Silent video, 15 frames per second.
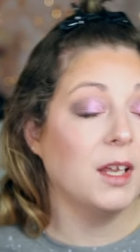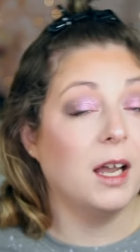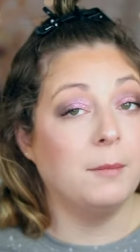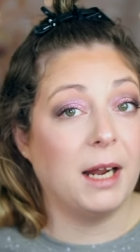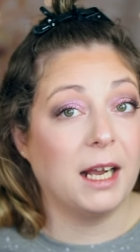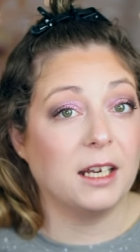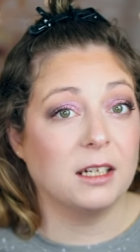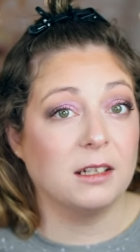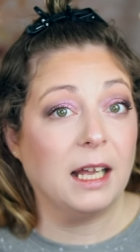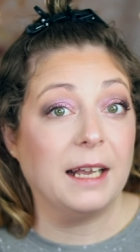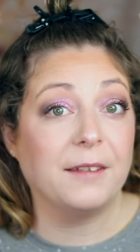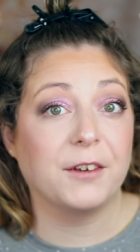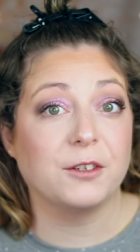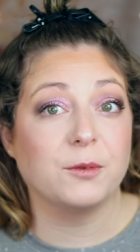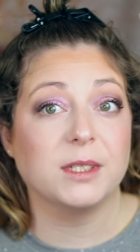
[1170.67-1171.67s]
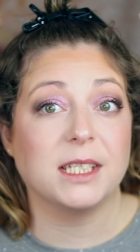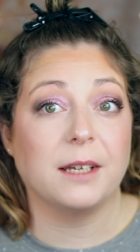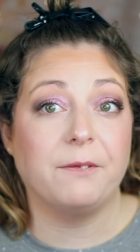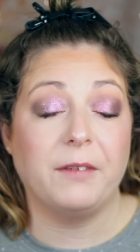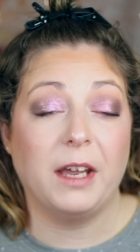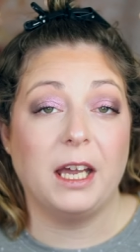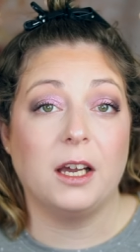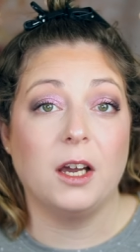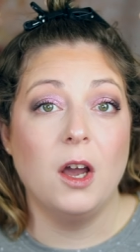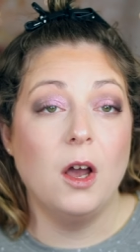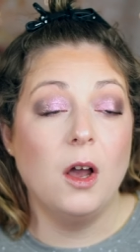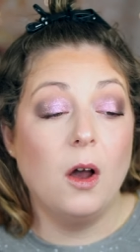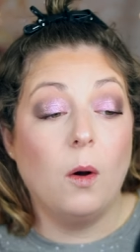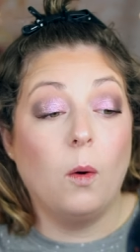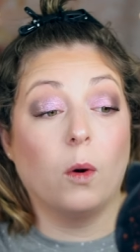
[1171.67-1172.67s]
I'm not going to lie, there was a fake
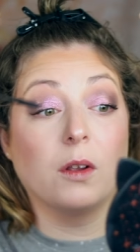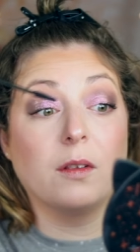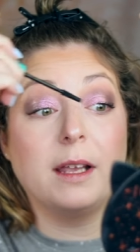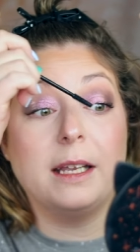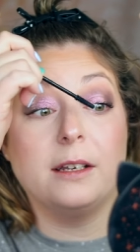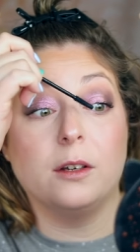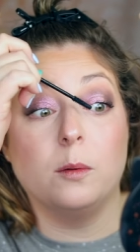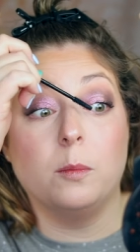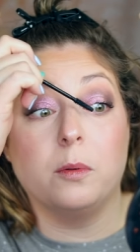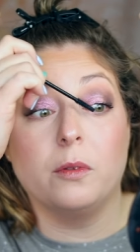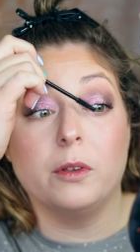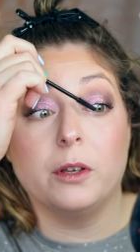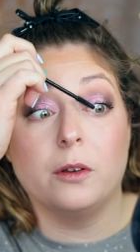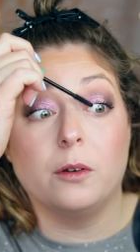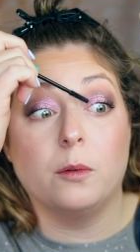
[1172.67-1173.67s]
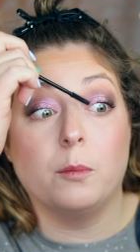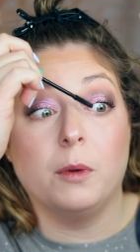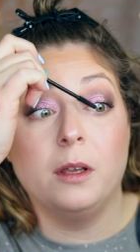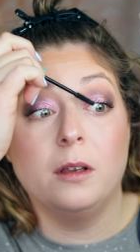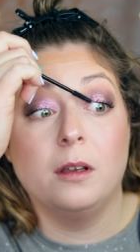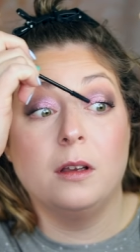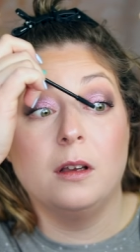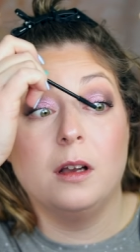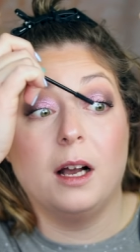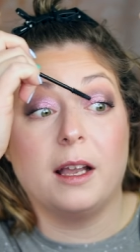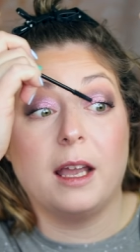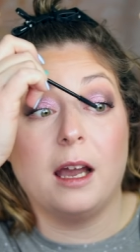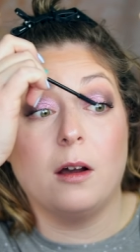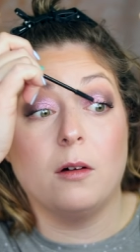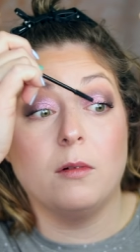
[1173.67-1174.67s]
Orlando Bloom
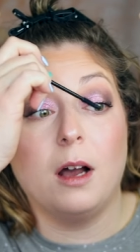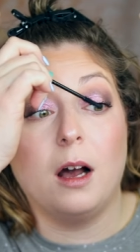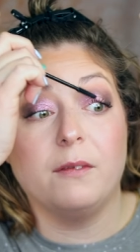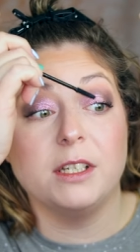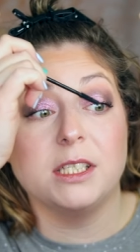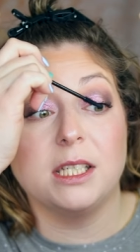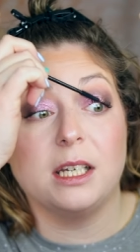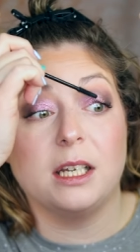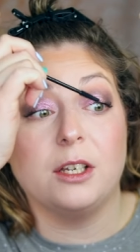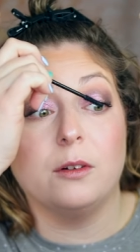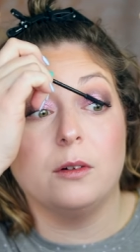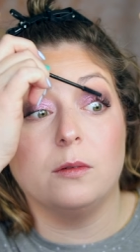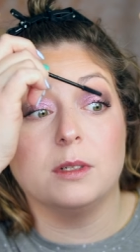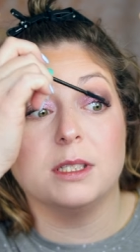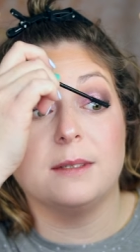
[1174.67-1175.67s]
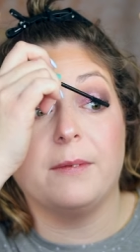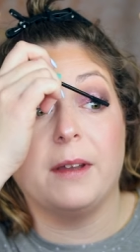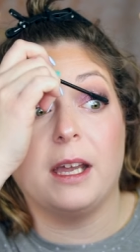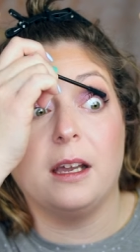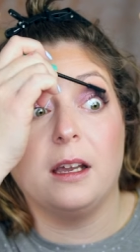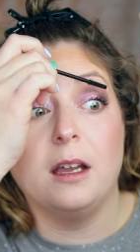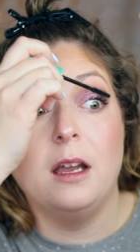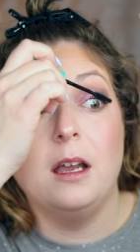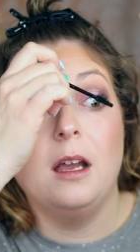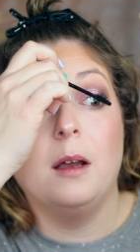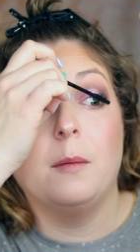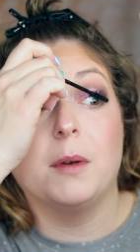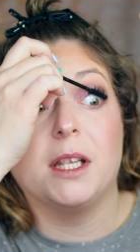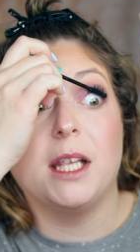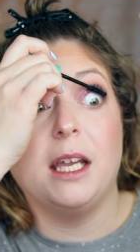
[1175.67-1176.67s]
account. Obviously, I knew it was fake,
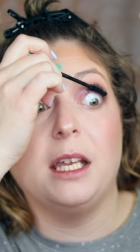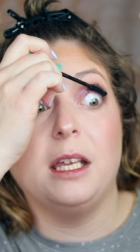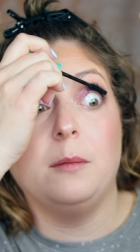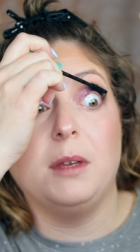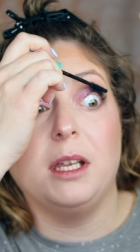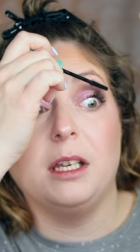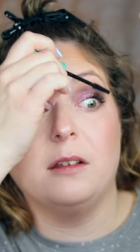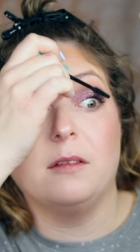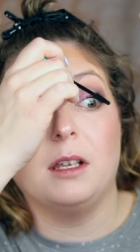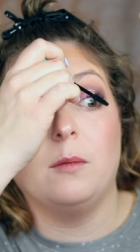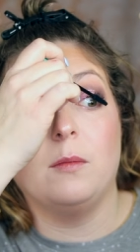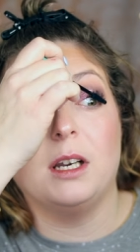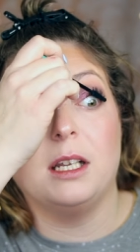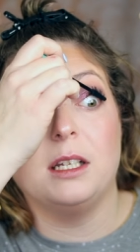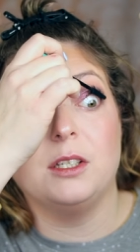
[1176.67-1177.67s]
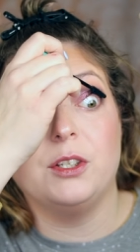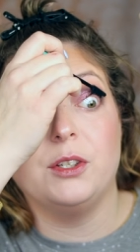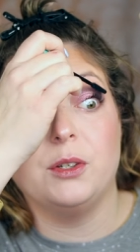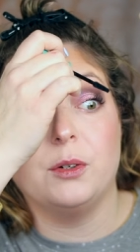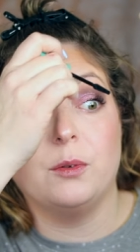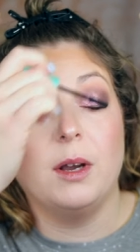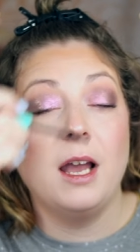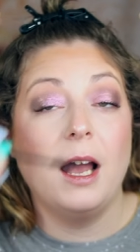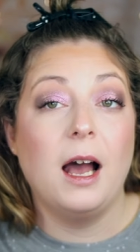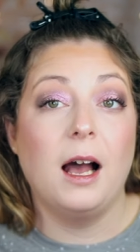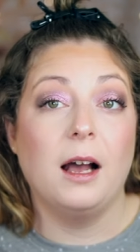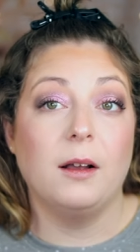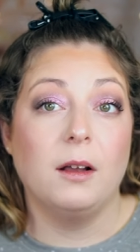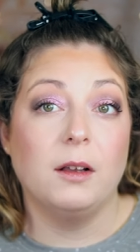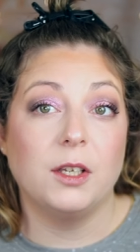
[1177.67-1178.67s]
but they immediately went into,
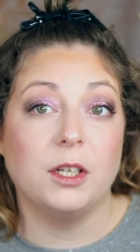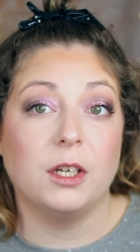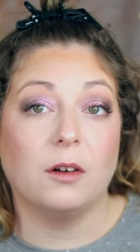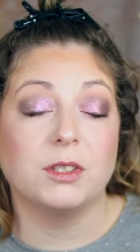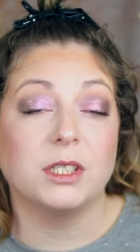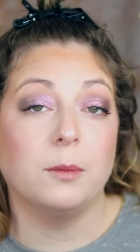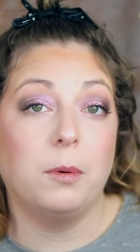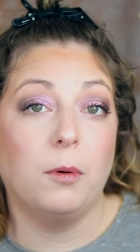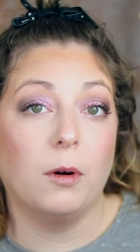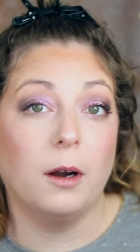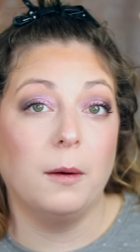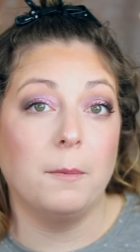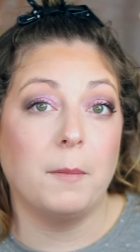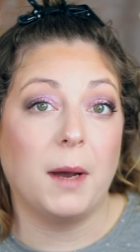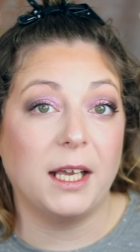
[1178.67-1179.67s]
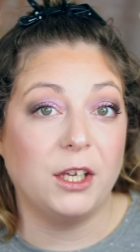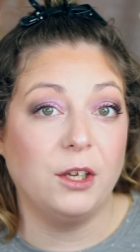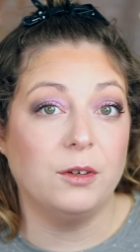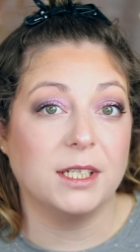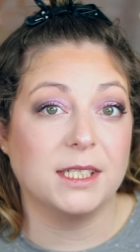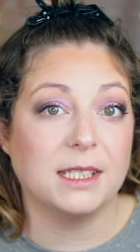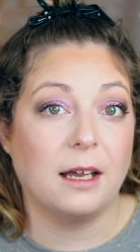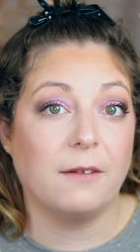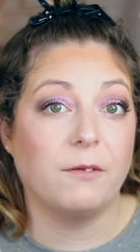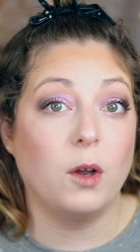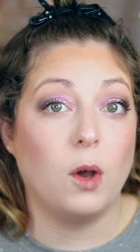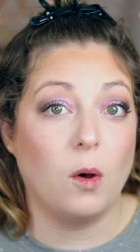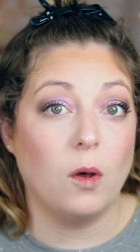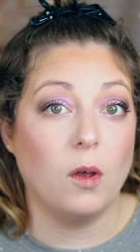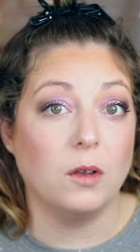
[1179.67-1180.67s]
you know, support my UNICEF
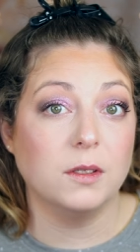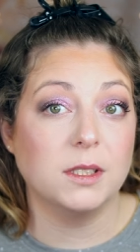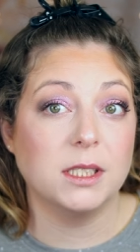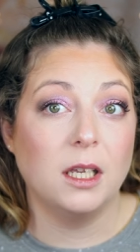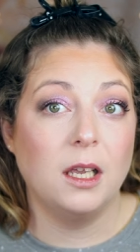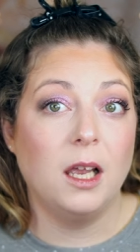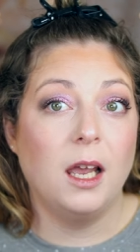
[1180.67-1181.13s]
goals,